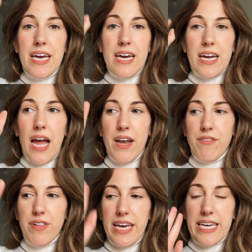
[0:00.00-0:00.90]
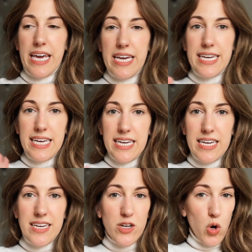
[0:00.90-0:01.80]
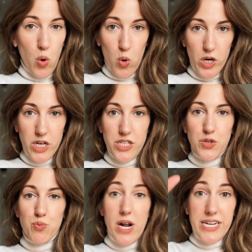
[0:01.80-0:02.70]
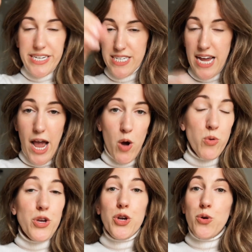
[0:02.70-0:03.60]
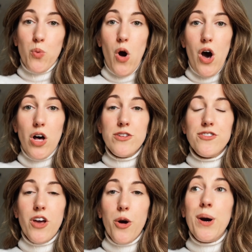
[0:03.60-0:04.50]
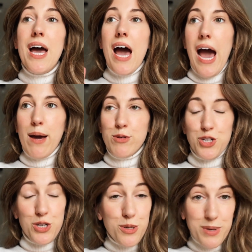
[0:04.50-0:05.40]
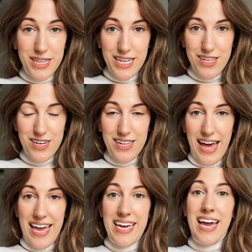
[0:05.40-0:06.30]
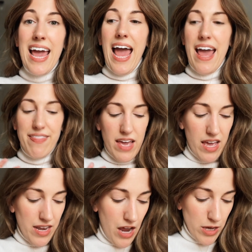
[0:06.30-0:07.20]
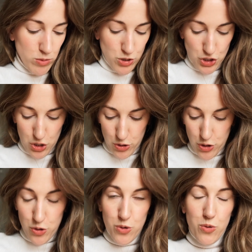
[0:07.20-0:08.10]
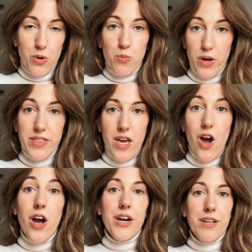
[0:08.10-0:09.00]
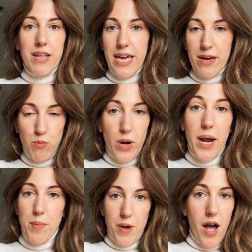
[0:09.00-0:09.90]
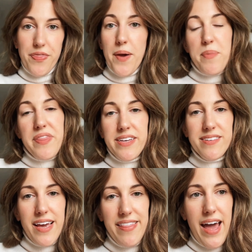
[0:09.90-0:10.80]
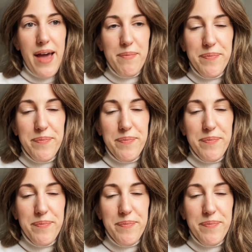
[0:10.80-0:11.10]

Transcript: kind of kinky cords running down your wall. So I will show you what they look like, and then I will show you what they are and where I got them and things like that.